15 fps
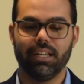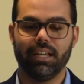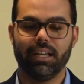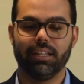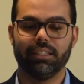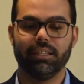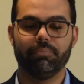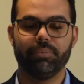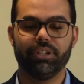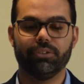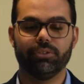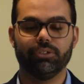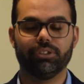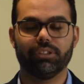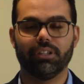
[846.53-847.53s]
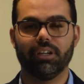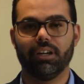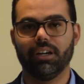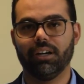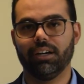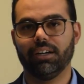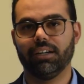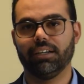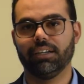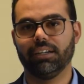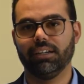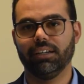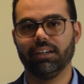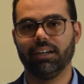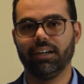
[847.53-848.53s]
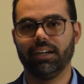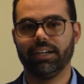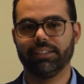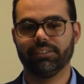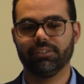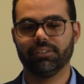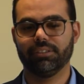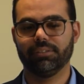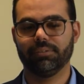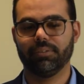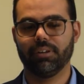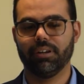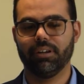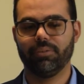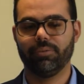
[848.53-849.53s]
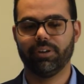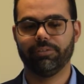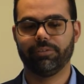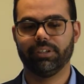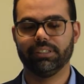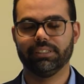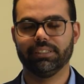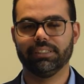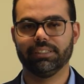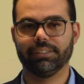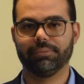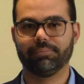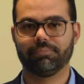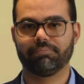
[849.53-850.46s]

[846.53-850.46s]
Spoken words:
and the Muse as references.